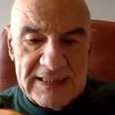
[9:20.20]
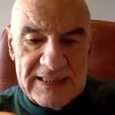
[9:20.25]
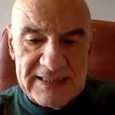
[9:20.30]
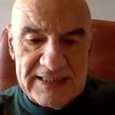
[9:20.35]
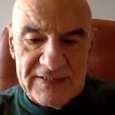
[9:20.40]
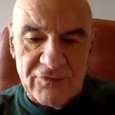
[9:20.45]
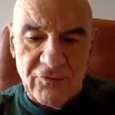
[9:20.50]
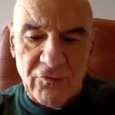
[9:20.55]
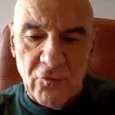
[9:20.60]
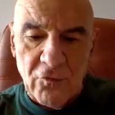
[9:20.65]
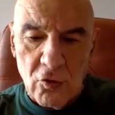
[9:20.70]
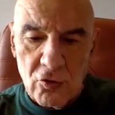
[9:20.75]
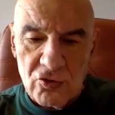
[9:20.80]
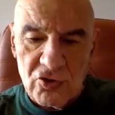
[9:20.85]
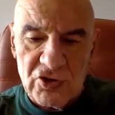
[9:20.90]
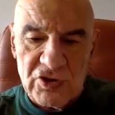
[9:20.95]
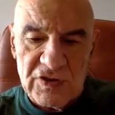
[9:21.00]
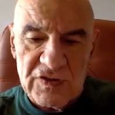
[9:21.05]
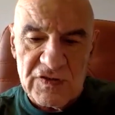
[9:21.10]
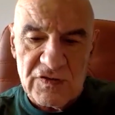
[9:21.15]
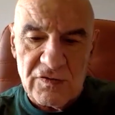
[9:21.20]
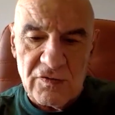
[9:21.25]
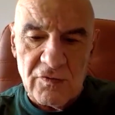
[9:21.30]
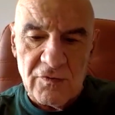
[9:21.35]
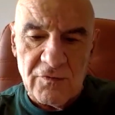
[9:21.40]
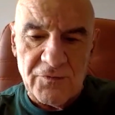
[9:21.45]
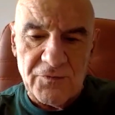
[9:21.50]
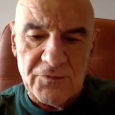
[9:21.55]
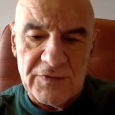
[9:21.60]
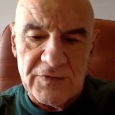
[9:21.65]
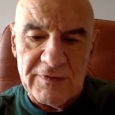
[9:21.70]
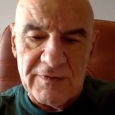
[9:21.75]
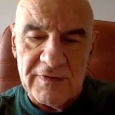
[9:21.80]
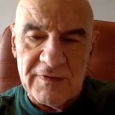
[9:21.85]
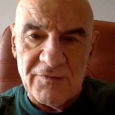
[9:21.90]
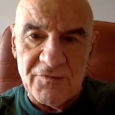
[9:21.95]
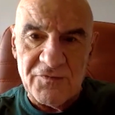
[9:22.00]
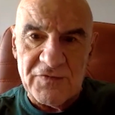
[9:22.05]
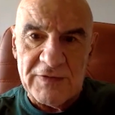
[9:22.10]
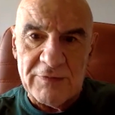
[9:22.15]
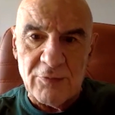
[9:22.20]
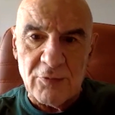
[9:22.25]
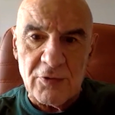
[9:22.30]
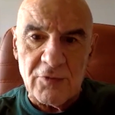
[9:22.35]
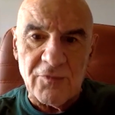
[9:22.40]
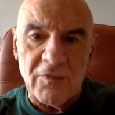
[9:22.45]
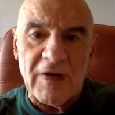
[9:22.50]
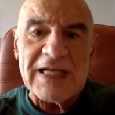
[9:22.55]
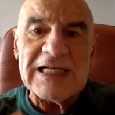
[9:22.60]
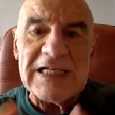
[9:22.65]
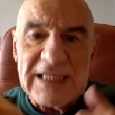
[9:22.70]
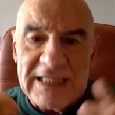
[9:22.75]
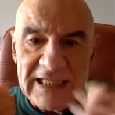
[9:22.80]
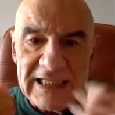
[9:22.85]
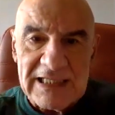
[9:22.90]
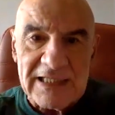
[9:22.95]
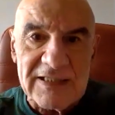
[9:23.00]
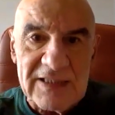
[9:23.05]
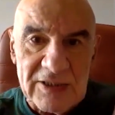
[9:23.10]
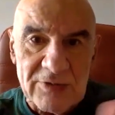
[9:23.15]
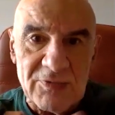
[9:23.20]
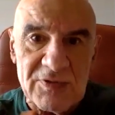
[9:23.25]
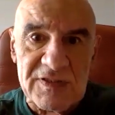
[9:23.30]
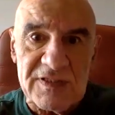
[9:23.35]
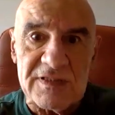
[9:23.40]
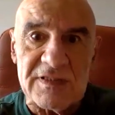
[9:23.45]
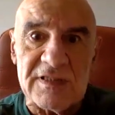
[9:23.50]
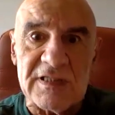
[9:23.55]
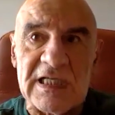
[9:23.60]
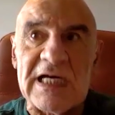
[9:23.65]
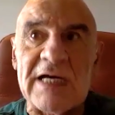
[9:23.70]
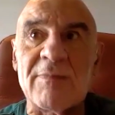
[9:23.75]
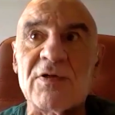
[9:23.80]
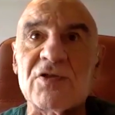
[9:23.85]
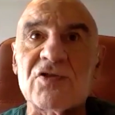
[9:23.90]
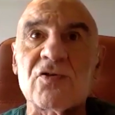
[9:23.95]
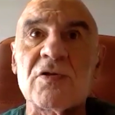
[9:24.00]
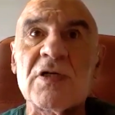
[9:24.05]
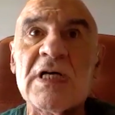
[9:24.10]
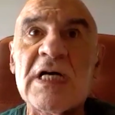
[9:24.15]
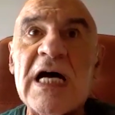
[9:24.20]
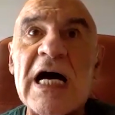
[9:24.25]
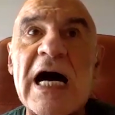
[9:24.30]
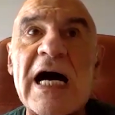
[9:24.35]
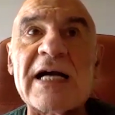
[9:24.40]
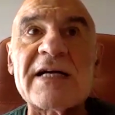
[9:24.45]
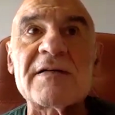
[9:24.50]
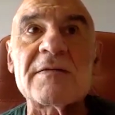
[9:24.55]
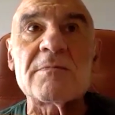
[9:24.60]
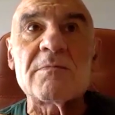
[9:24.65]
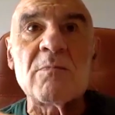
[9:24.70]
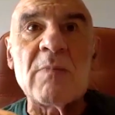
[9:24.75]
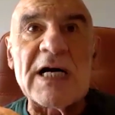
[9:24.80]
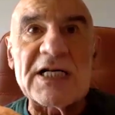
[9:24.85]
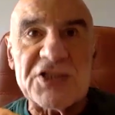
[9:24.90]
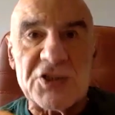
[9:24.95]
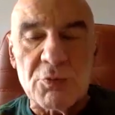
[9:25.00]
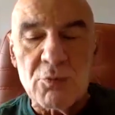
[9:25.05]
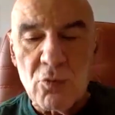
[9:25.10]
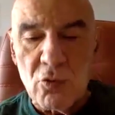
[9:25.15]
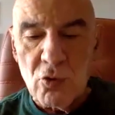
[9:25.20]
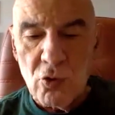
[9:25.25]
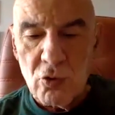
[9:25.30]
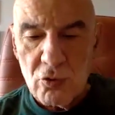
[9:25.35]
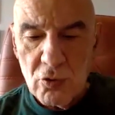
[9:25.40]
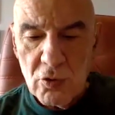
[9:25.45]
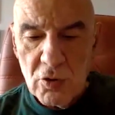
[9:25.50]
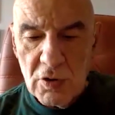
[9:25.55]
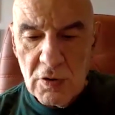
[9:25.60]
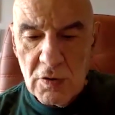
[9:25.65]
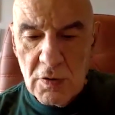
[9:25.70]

These forces the, in favor of illegal activities in the Amazon are much more